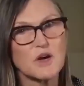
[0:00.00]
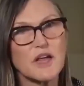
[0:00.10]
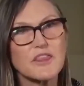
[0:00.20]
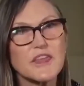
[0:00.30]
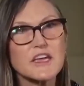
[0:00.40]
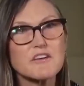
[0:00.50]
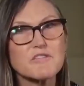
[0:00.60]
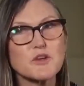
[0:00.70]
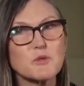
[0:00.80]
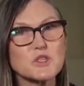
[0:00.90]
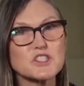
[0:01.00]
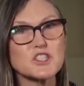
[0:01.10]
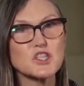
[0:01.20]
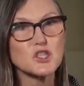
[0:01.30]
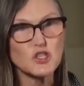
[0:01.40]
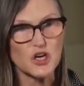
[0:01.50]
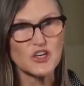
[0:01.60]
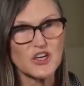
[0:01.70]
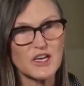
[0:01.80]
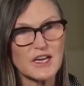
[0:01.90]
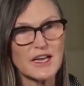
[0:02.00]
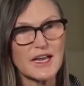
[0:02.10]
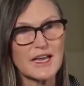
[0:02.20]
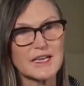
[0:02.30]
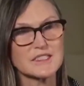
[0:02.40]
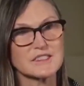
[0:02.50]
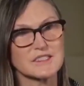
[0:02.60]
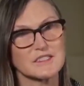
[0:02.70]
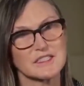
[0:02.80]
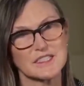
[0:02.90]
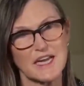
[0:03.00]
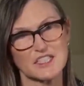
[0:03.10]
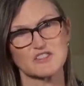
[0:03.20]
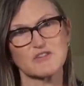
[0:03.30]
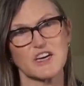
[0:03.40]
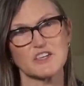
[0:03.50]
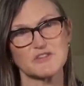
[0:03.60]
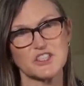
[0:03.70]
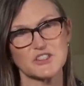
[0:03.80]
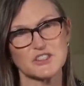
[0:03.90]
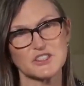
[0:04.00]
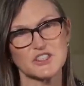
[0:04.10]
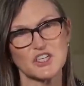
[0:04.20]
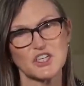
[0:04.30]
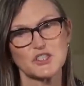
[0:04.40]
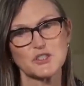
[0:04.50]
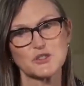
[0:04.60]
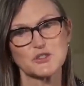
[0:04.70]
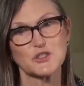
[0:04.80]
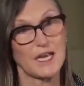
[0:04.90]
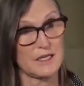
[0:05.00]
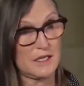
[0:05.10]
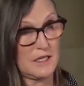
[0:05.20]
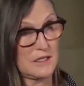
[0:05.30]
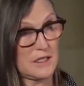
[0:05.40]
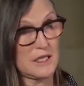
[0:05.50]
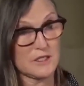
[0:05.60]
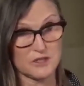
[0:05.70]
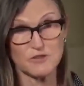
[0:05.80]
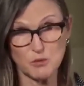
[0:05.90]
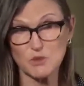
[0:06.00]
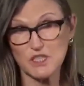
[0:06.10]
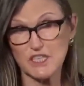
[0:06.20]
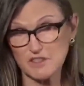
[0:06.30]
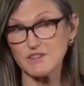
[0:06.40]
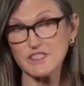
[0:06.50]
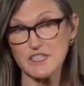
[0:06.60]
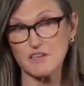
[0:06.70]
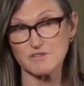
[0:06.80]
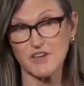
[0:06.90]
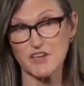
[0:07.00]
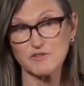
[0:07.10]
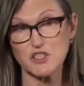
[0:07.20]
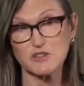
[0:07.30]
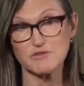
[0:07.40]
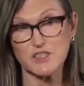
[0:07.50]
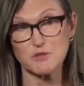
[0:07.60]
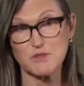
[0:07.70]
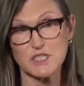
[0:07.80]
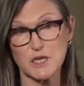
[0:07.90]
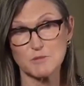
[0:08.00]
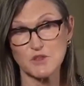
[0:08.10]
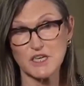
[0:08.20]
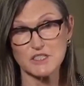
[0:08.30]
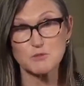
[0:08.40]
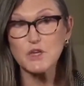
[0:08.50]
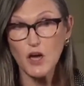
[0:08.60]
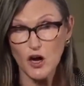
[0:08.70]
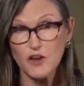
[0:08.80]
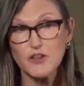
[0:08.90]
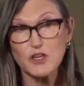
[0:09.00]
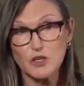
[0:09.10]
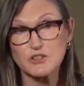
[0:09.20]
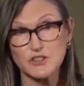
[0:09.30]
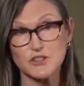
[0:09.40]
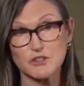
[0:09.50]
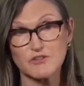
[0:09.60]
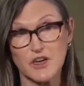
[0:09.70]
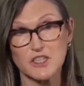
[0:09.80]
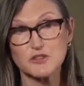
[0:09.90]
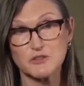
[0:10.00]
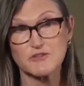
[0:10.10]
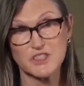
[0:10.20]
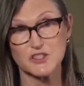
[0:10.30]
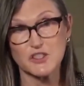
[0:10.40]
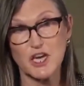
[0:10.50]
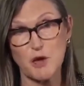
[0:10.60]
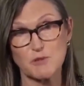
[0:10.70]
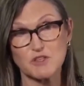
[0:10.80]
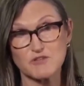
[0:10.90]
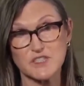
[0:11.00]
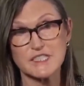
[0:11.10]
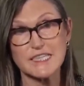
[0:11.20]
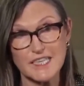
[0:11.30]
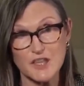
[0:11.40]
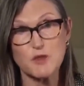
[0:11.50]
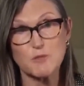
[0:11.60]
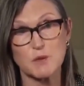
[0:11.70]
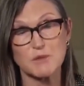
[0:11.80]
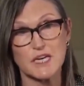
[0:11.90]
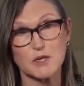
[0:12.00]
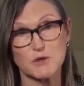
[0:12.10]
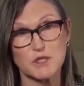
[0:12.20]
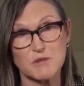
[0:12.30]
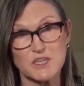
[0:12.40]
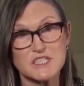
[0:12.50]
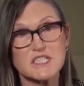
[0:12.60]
So I think if you were to look at the next five years, you, and, and if you were to give us that five-year investment time horizon, we are the closest you'll find to a venture capital fund in the public equity